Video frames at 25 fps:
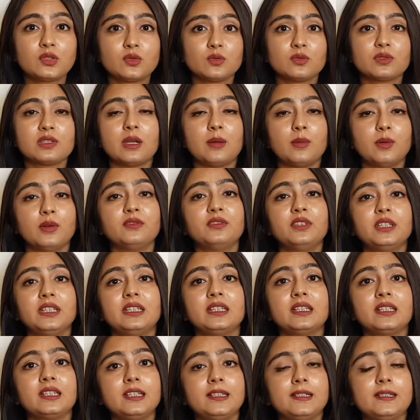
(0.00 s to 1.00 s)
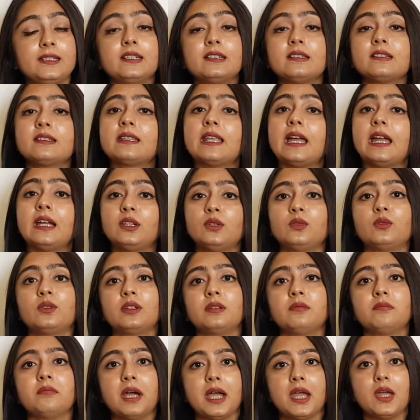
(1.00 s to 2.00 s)
to some of the ingredients that you
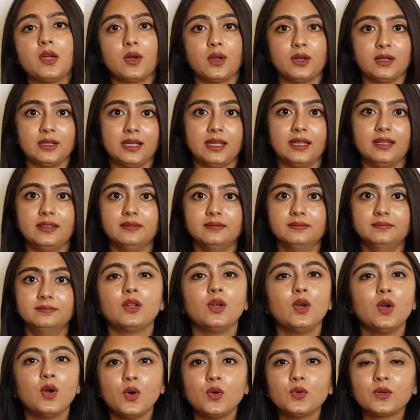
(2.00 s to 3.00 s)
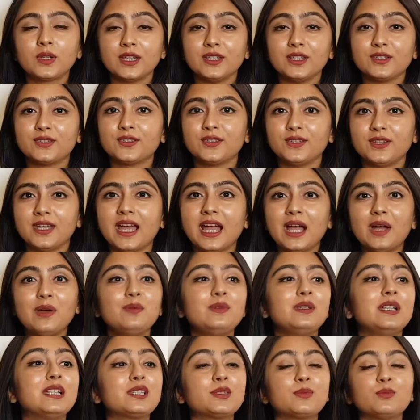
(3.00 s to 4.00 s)
can buy online. Okay, so now
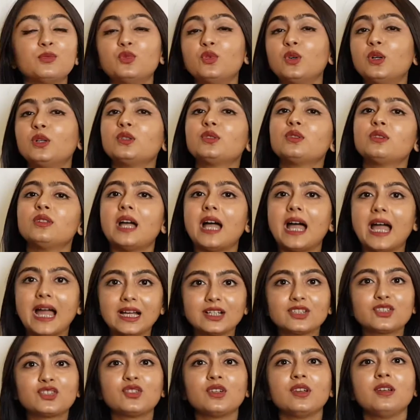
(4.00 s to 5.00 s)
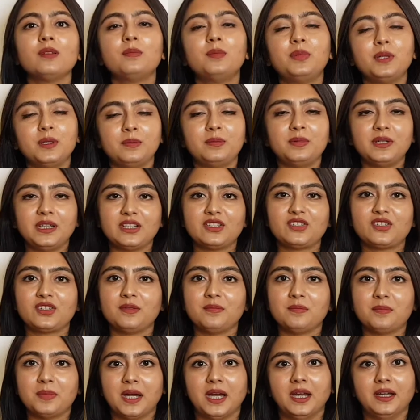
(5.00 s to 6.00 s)
let's move on to the actual
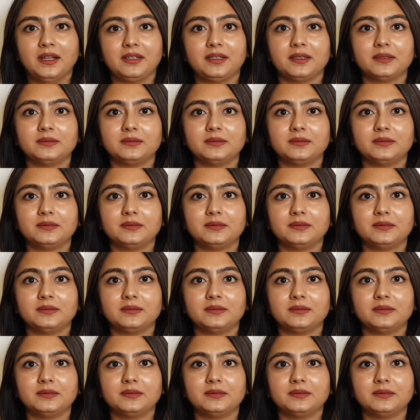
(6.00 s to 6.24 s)
preparation part.